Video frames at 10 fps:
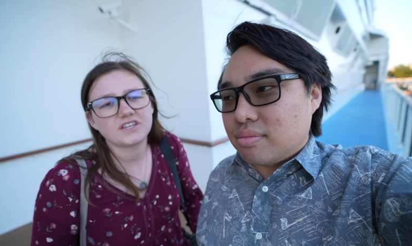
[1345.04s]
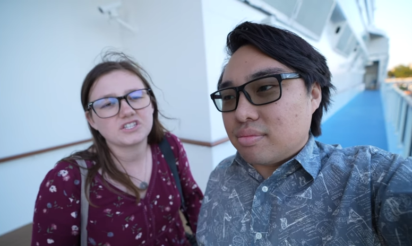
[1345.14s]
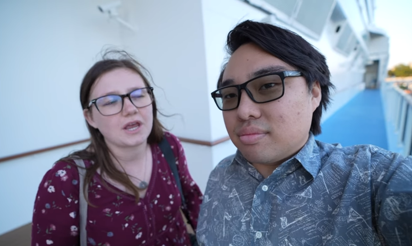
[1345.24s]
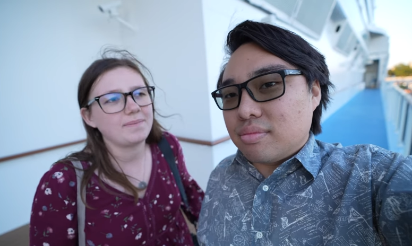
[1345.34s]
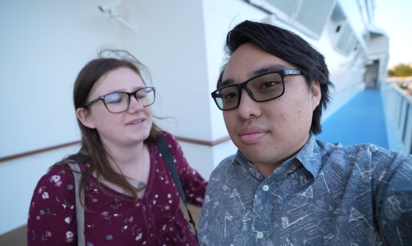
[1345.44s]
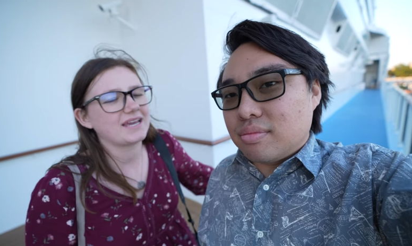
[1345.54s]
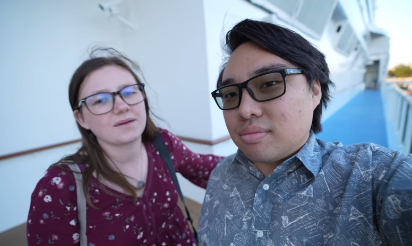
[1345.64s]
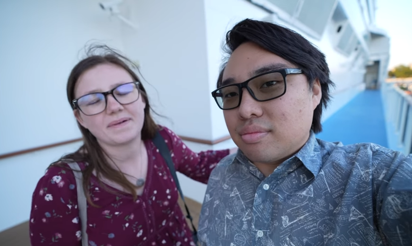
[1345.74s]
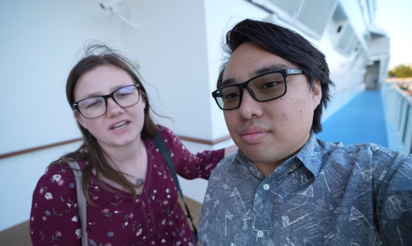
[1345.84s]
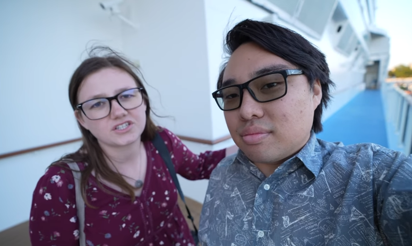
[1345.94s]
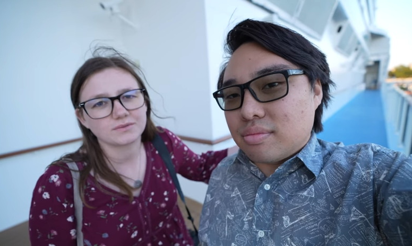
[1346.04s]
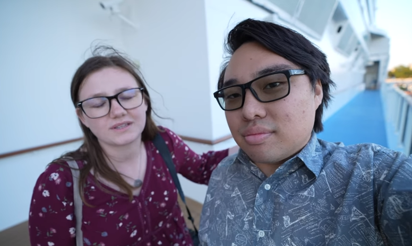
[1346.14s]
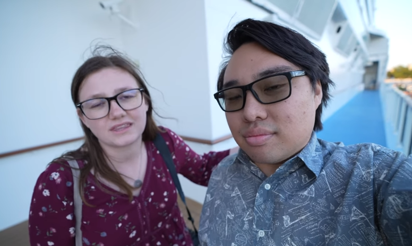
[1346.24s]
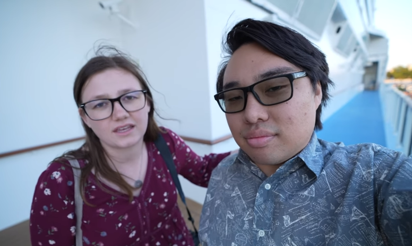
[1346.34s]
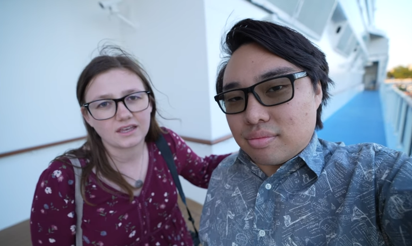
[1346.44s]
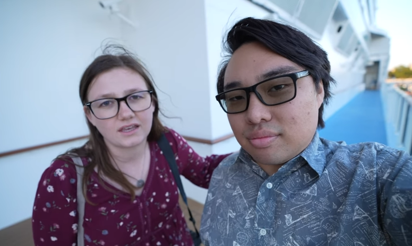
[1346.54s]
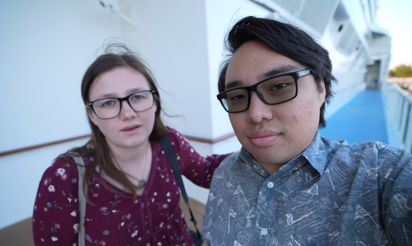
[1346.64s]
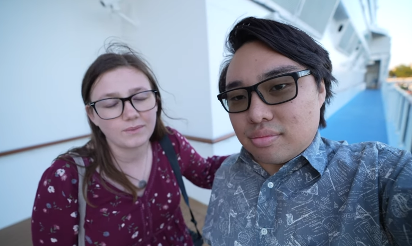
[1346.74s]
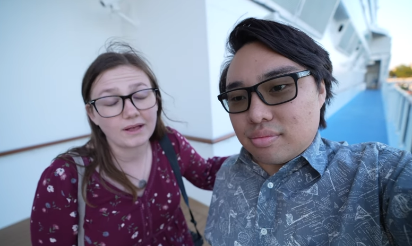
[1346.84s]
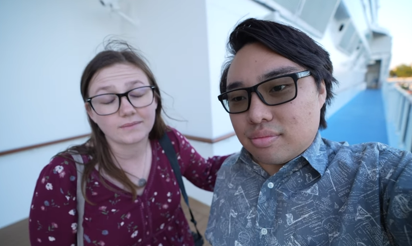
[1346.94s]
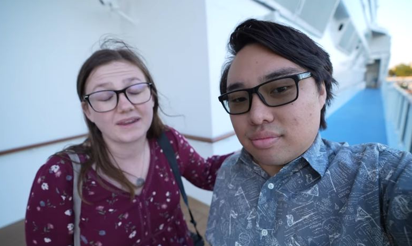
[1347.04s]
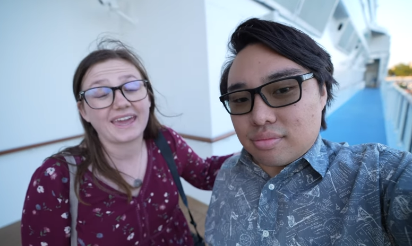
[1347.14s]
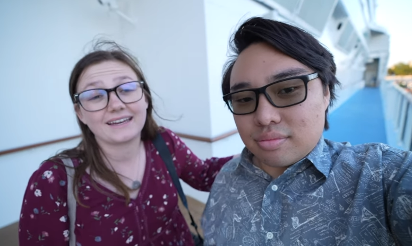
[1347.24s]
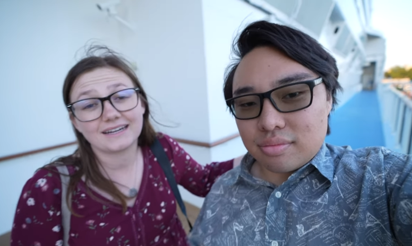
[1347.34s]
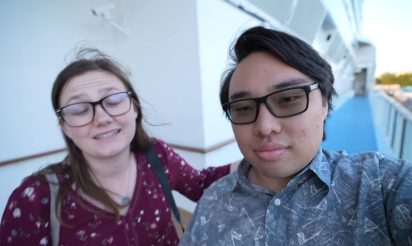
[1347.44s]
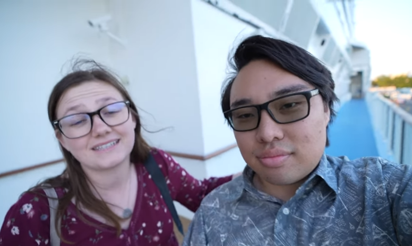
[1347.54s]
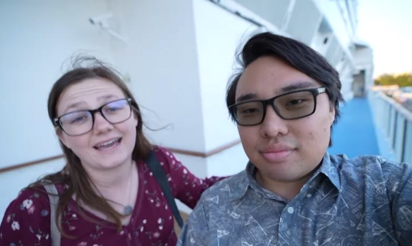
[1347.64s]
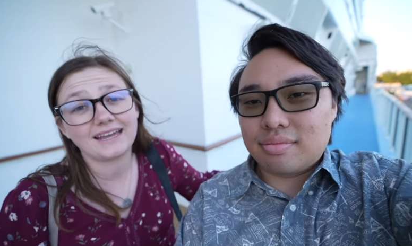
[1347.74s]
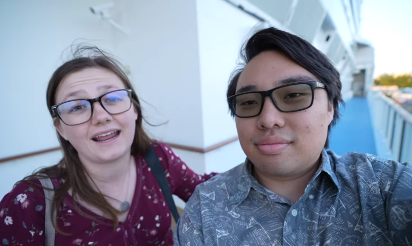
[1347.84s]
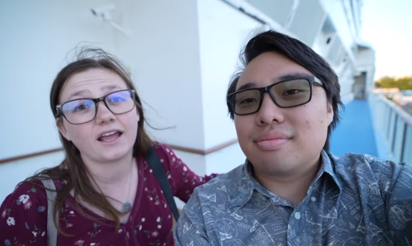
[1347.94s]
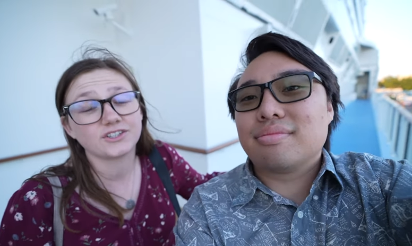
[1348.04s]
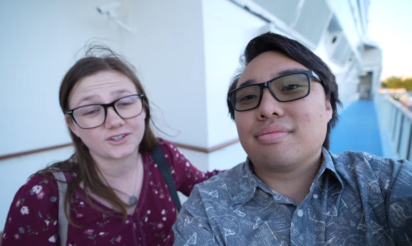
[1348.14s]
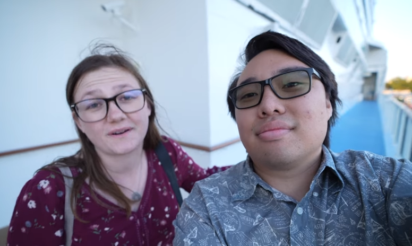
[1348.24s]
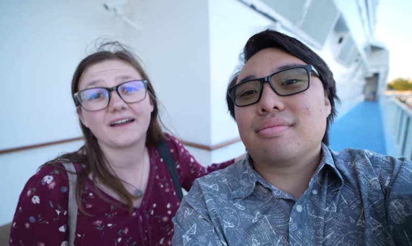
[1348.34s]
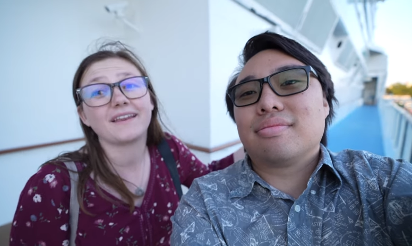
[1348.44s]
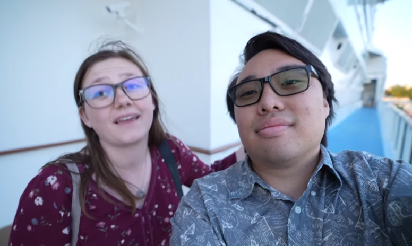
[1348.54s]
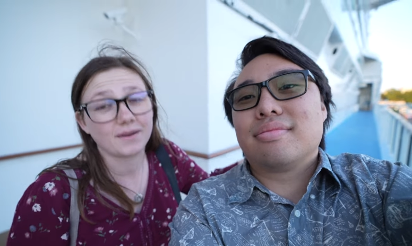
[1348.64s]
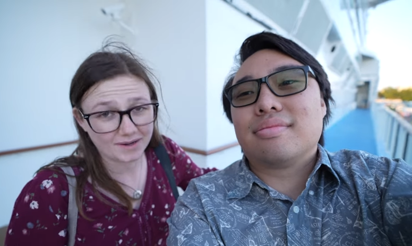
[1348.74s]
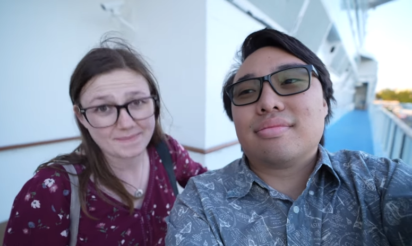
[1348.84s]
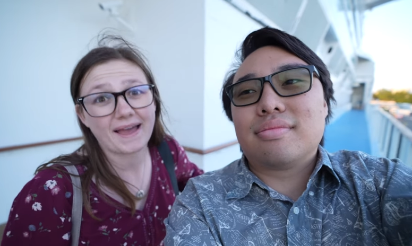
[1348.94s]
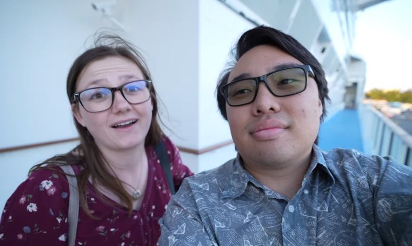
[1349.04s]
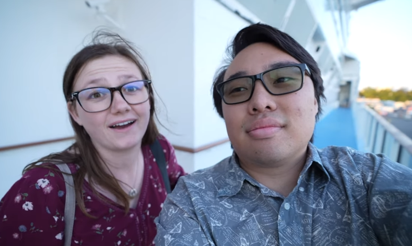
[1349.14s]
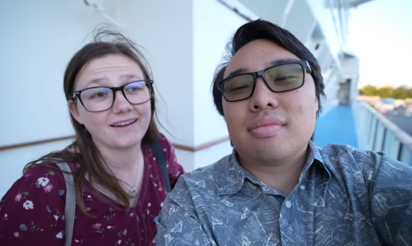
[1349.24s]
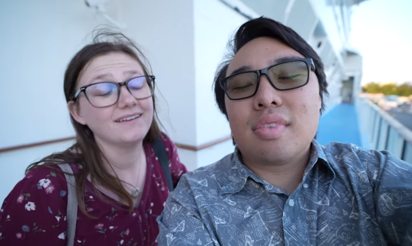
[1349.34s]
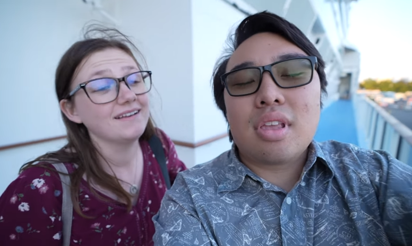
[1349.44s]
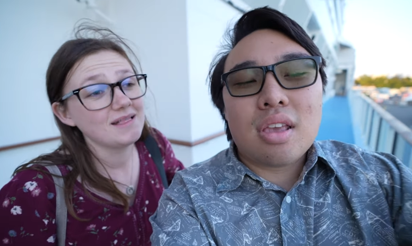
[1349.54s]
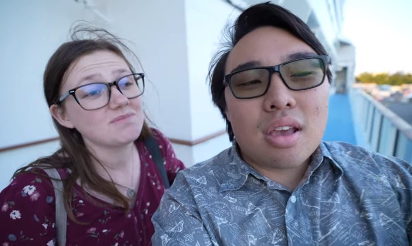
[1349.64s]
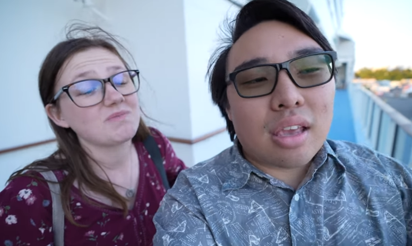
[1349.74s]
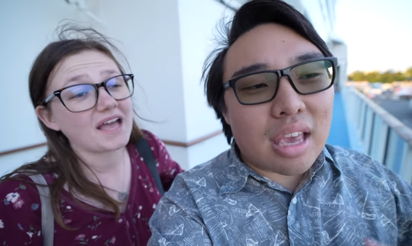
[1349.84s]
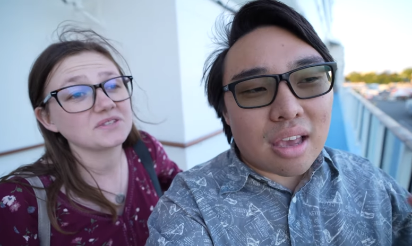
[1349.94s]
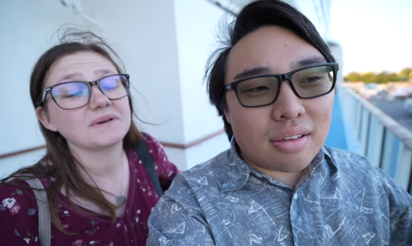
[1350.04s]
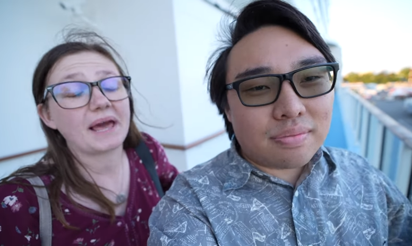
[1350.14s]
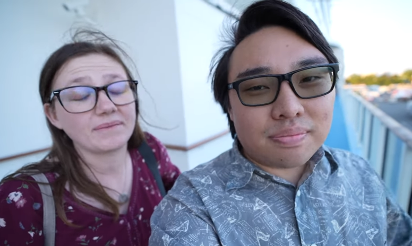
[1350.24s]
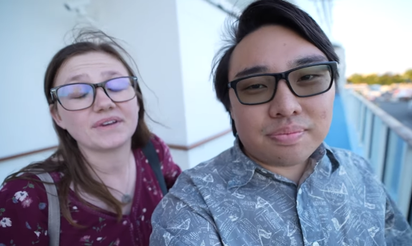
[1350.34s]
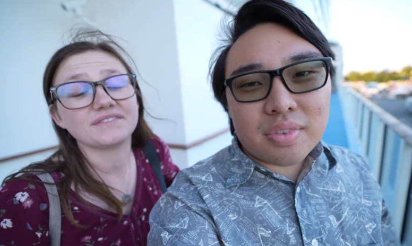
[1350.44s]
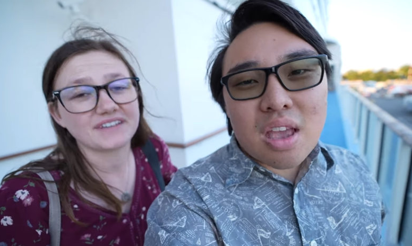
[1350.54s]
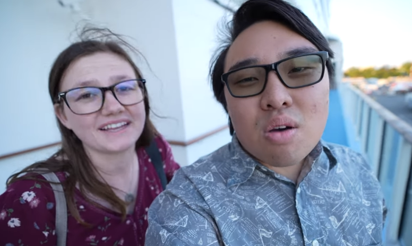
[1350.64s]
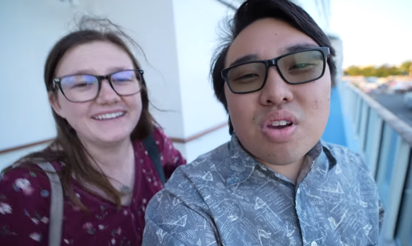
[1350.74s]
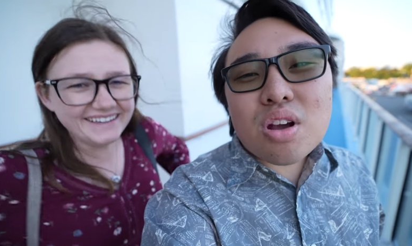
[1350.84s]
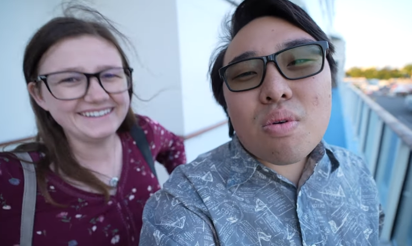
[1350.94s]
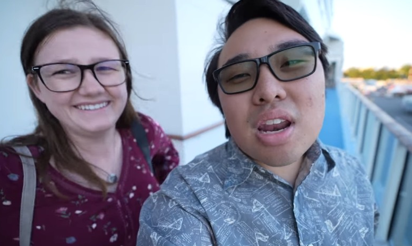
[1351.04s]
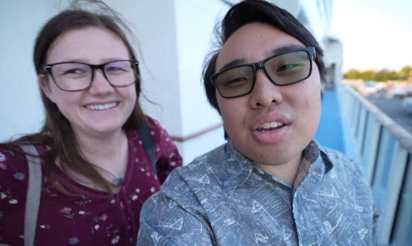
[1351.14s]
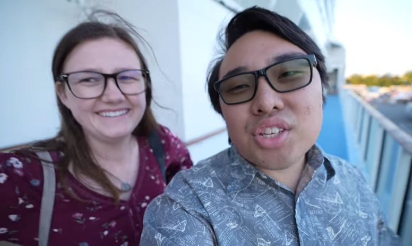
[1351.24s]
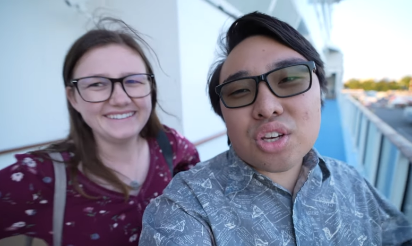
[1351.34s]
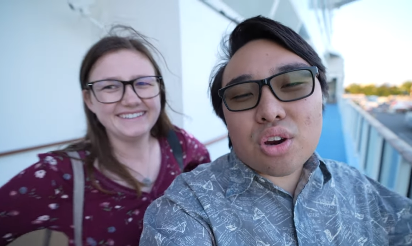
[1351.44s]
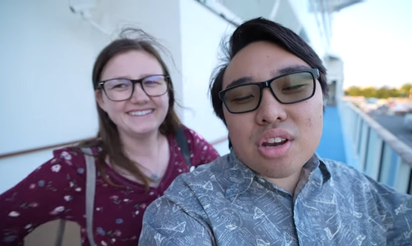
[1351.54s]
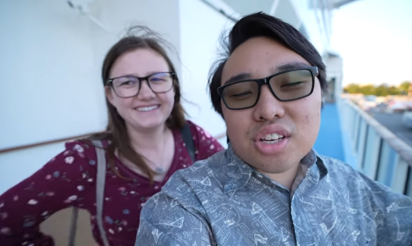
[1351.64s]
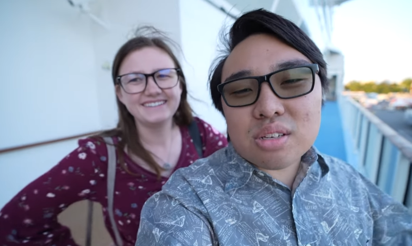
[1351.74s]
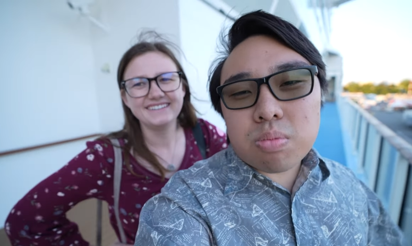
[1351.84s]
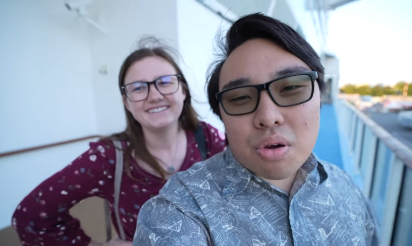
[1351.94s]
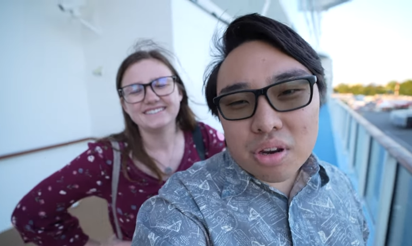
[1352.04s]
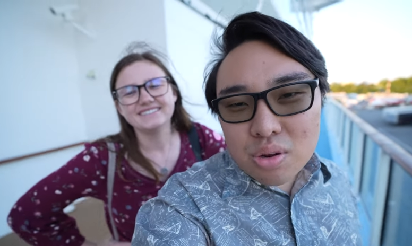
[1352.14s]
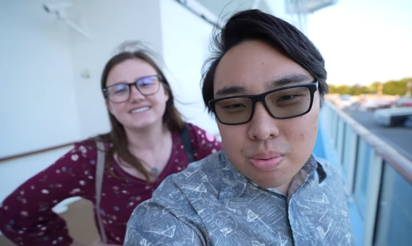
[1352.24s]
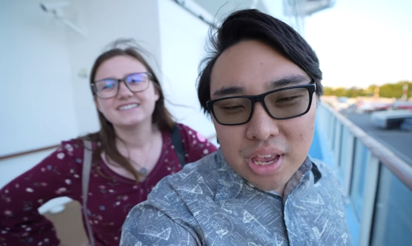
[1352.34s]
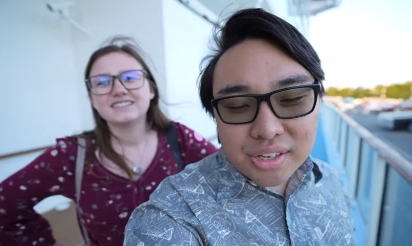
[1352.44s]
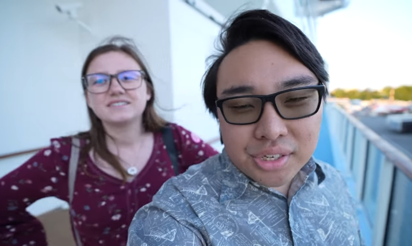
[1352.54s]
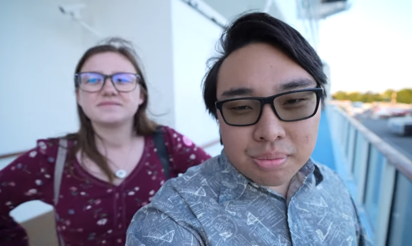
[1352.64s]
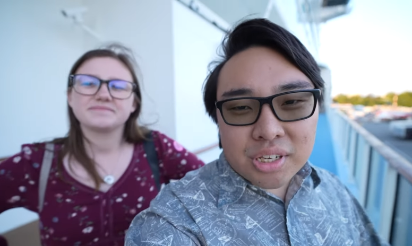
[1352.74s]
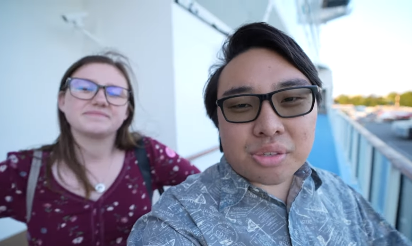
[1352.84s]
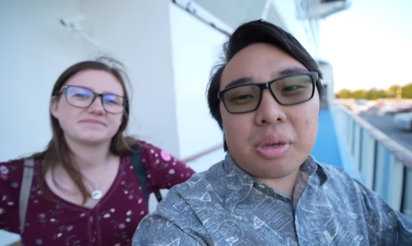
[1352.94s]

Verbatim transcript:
Speaker 1: the ship and take a picture with the Welcome to Canada sign and turn around and get right back on. That's yeah. what I would have done. We don't
Speaker 2: want to discourage exploring new places because